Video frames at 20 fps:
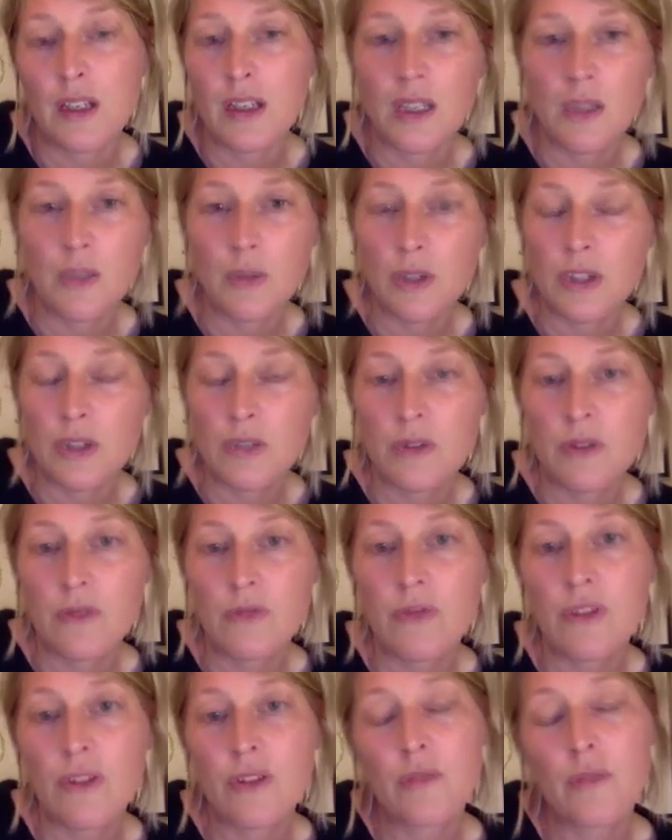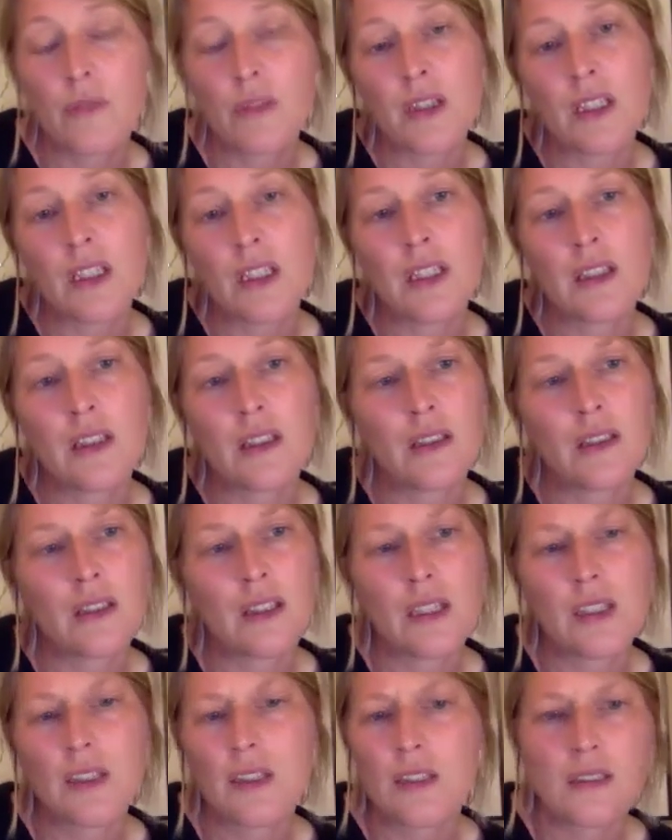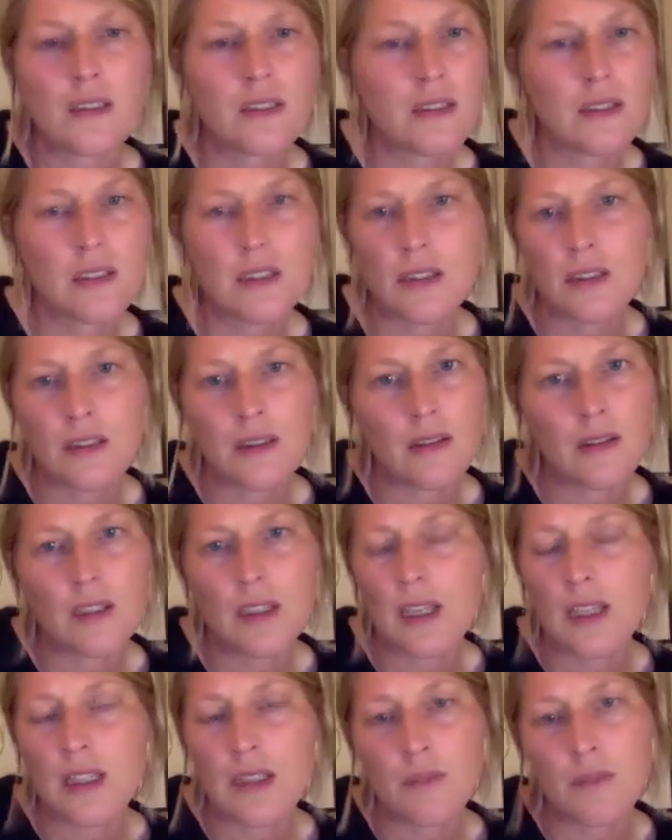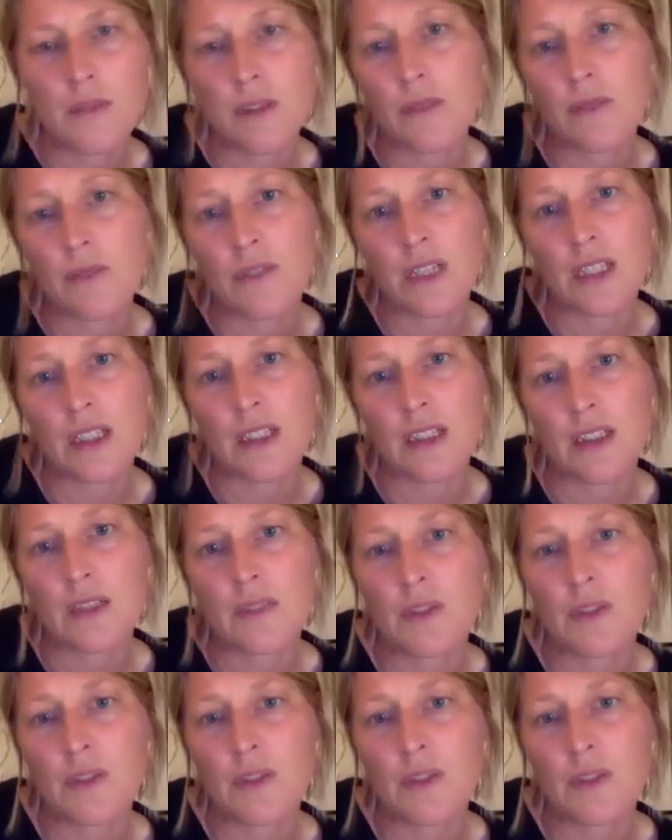he works with film, and he doesn't, he hasn't been affected.